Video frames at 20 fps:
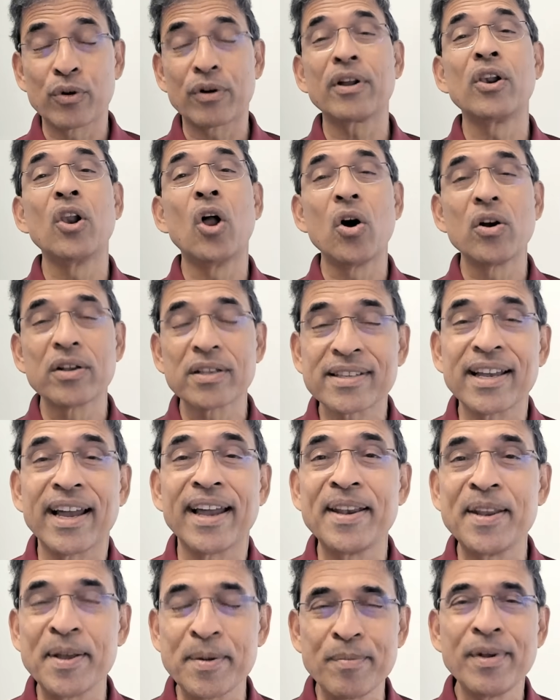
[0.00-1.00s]

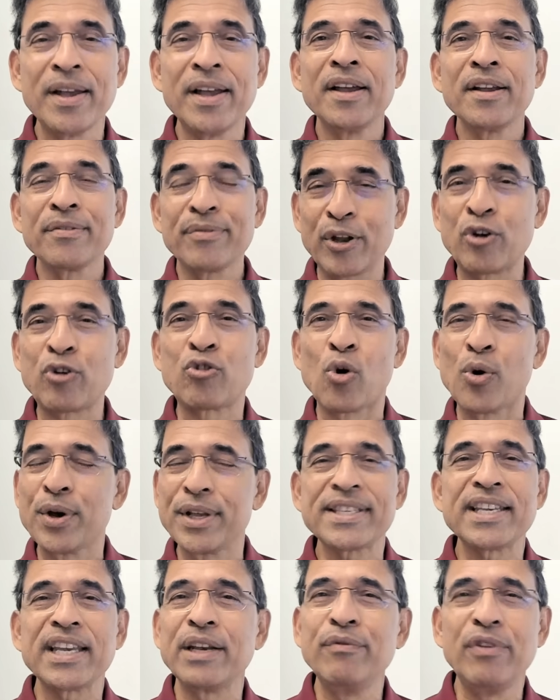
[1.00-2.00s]
alongside him that
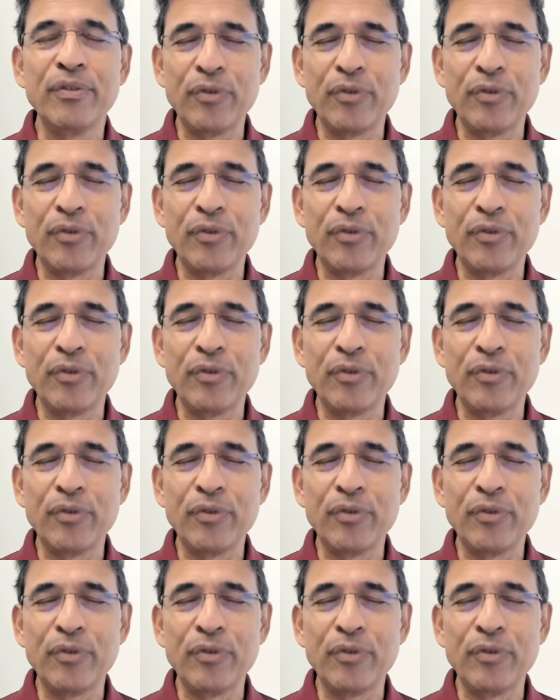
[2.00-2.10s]
Rohit said,